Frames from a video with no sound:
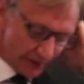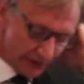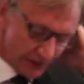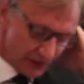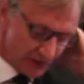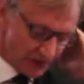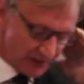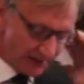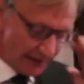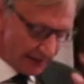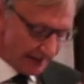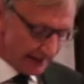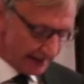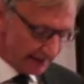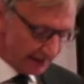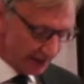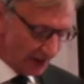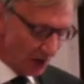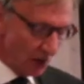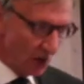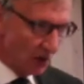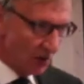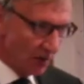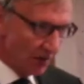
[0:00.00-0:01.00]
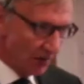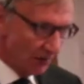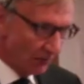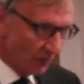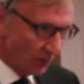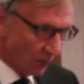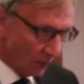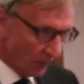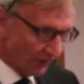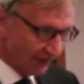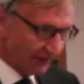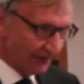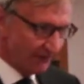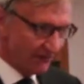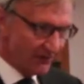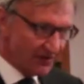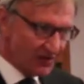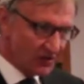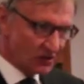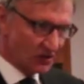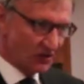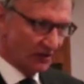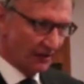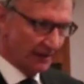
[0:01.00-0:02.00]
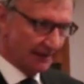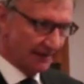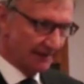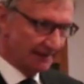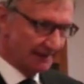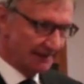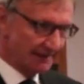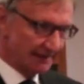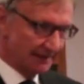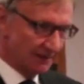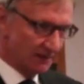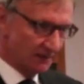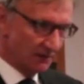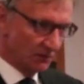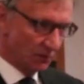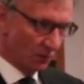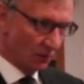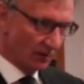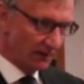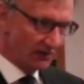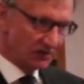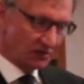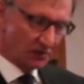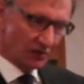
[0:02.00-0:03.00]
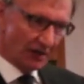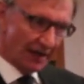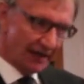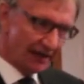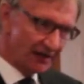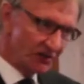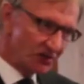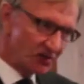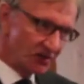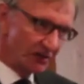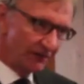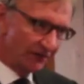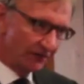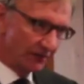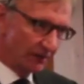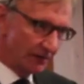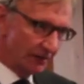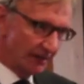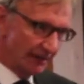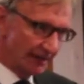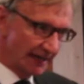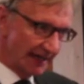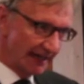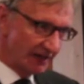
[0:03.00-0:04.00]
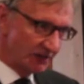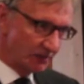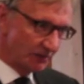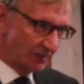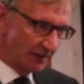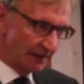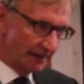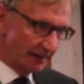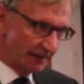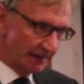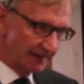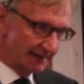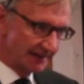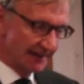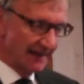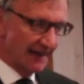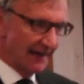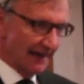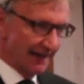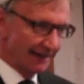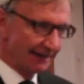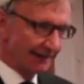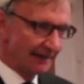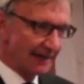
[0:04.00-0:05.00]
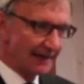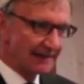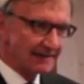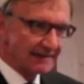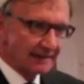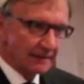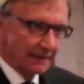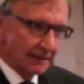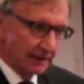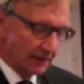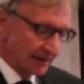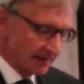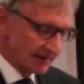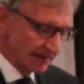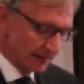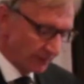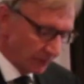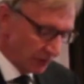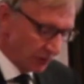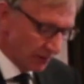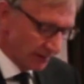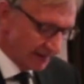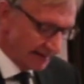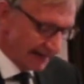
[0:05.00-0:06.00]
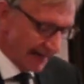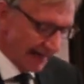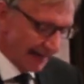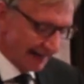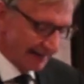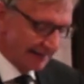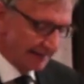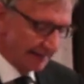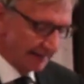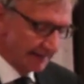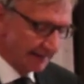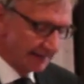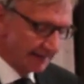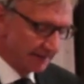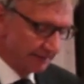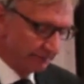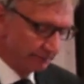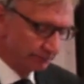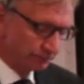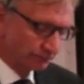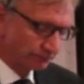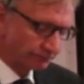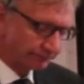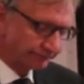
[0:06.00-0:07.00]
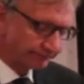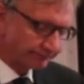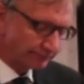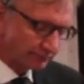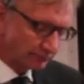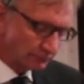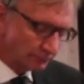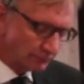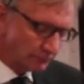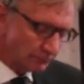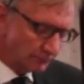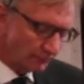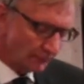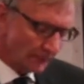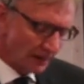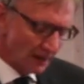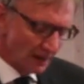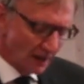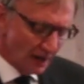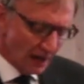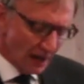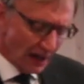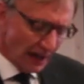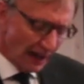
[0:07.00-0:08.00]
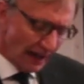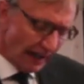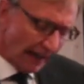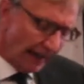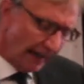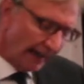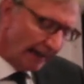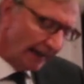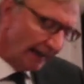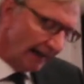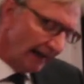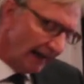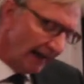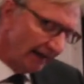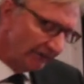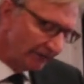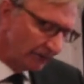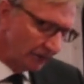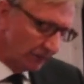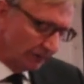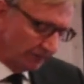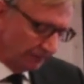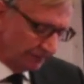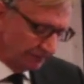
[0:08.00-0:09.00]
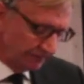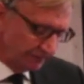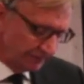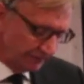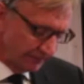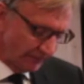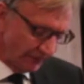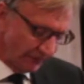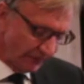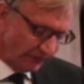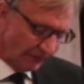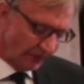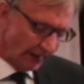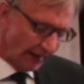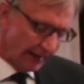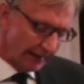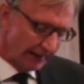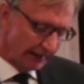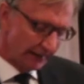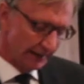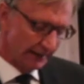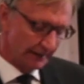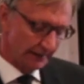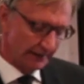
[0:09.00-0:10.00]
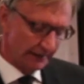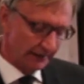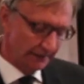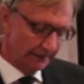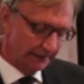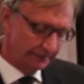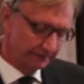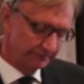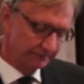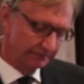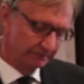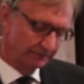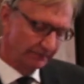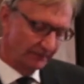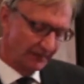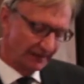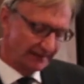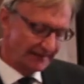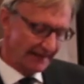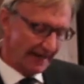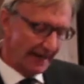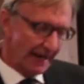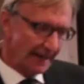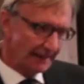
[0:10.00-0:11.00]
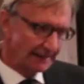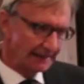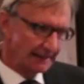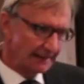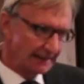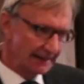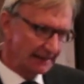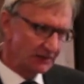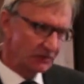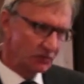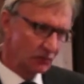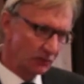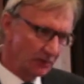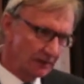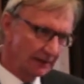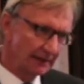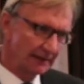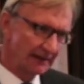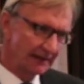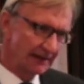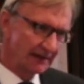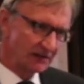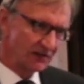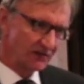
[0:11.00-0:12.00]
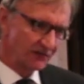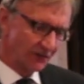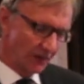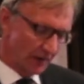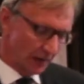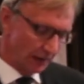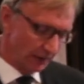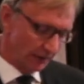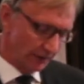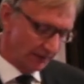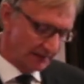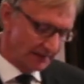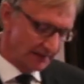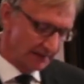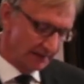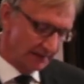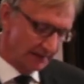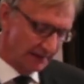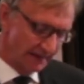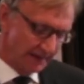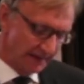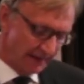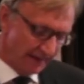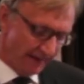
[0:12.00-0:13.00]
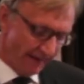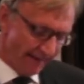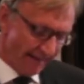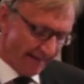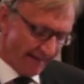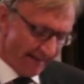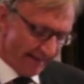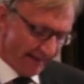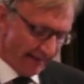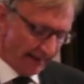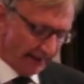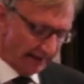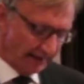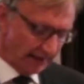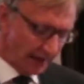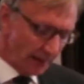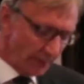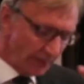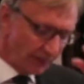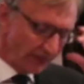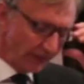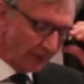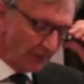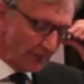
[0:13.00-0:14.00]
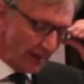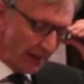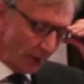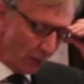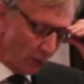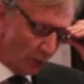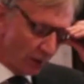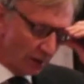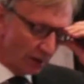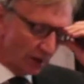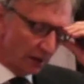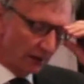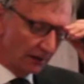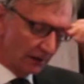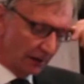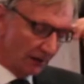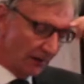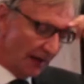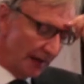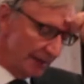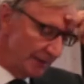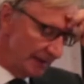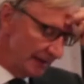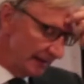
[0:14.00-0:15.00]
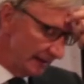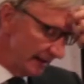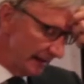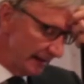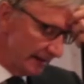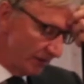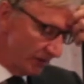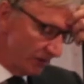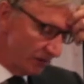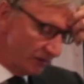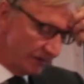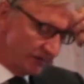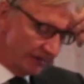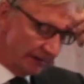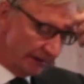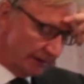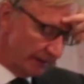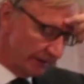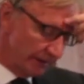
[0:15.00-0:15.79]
understand what the vision is, what a strategy for engagement is, and lastly, some good tactics. I have to say the tactic is really as follows. It comes from my work on climate. I don't